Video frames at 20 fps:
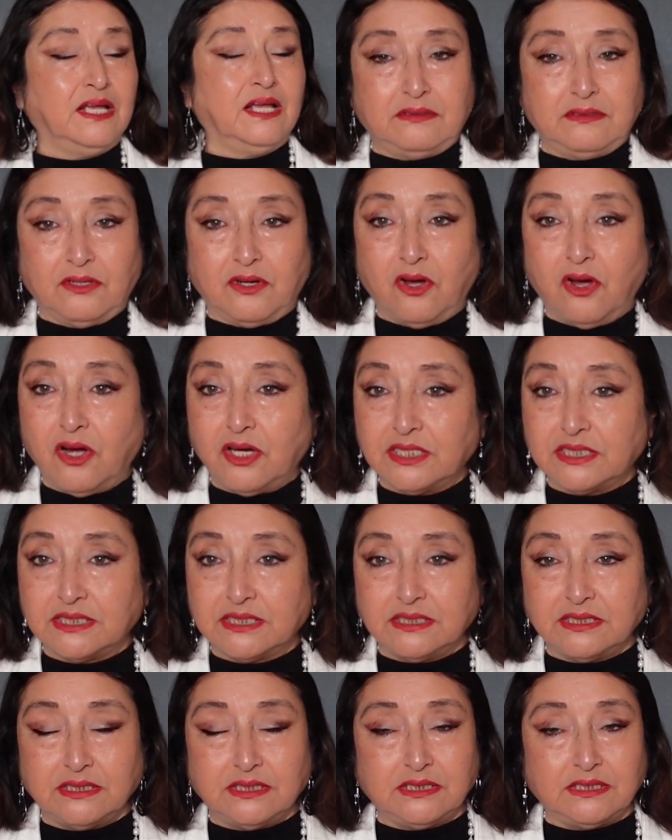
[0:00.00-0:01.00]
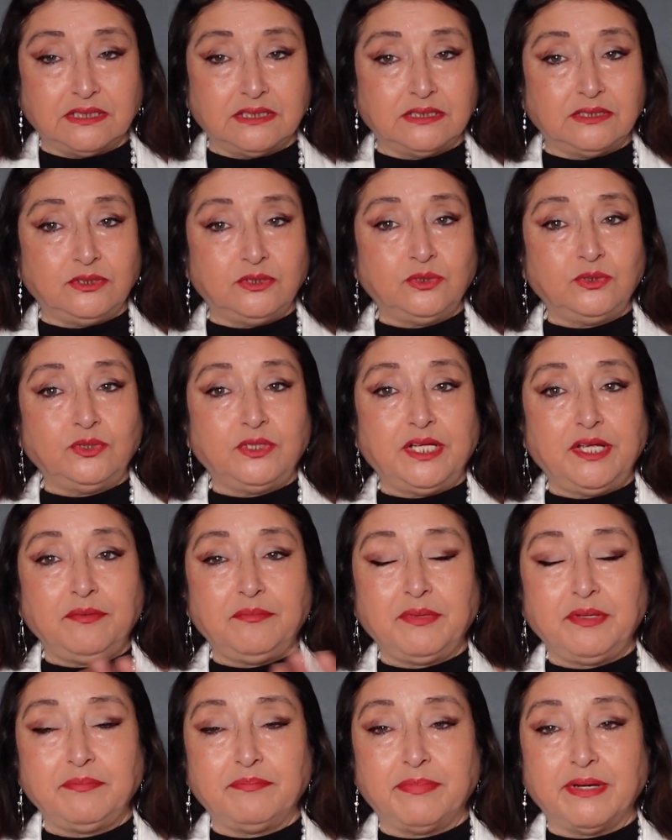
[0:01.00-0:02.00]
the arsonists, you
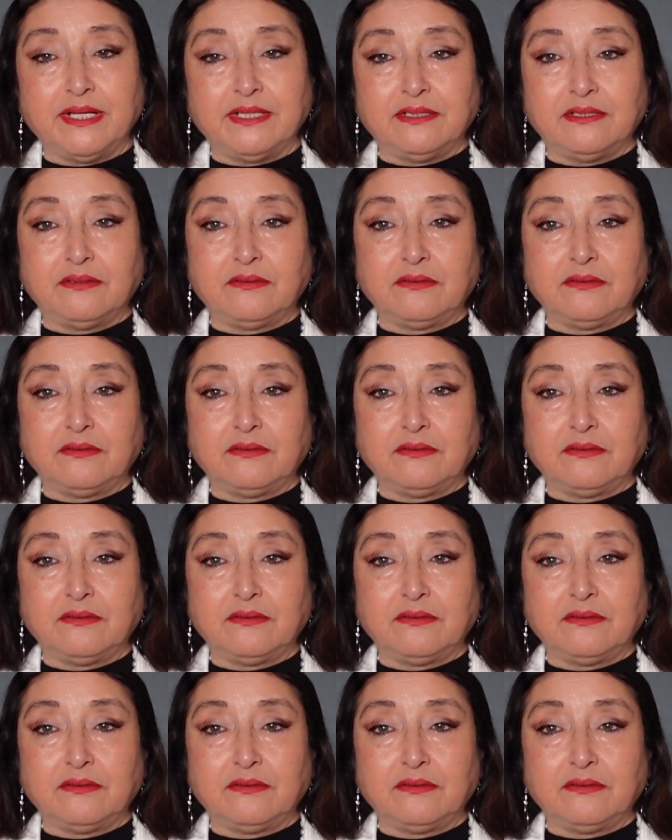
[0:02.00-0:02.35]
name it, but